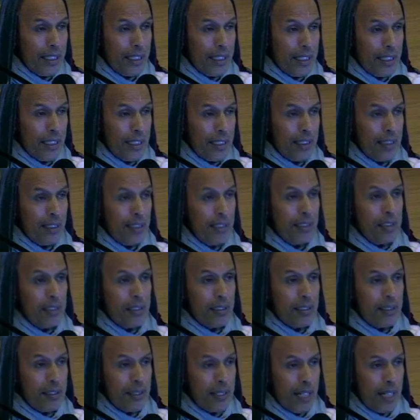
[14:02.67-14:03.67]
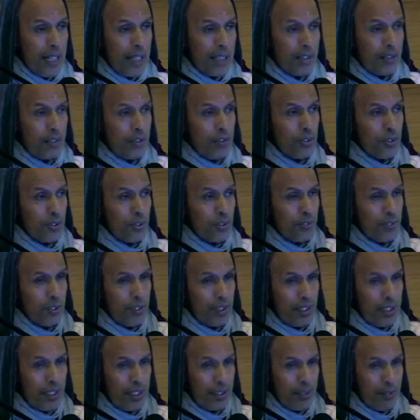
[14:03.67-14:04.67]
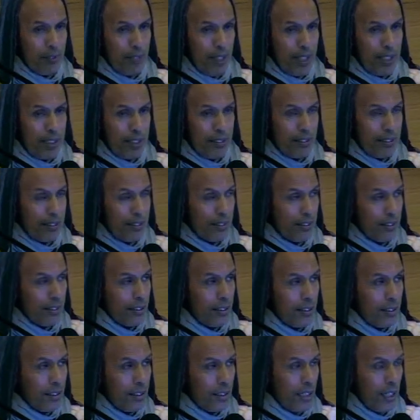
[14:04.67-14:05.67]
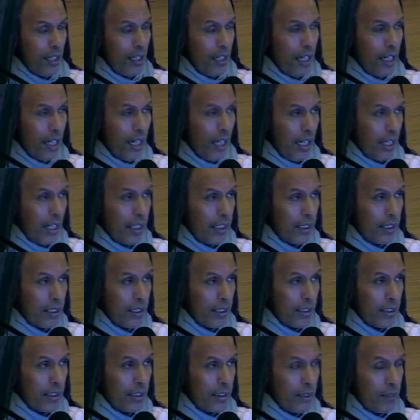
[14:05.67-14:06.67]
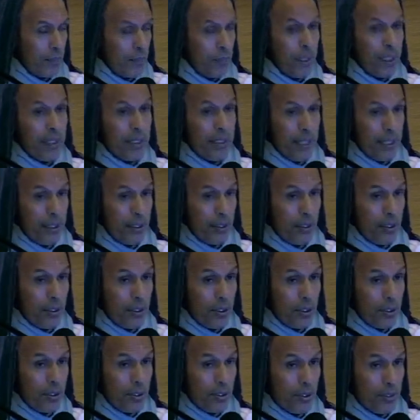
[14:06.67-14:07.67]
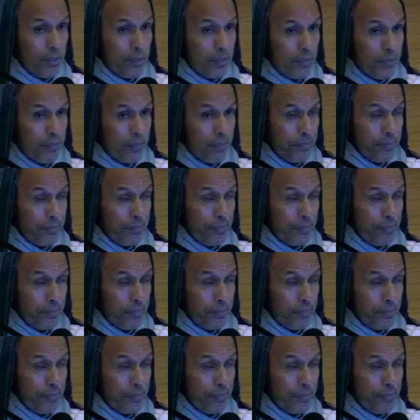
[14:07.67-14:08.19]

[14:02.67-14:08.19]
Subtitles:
thinking that you are very advanced and better than others.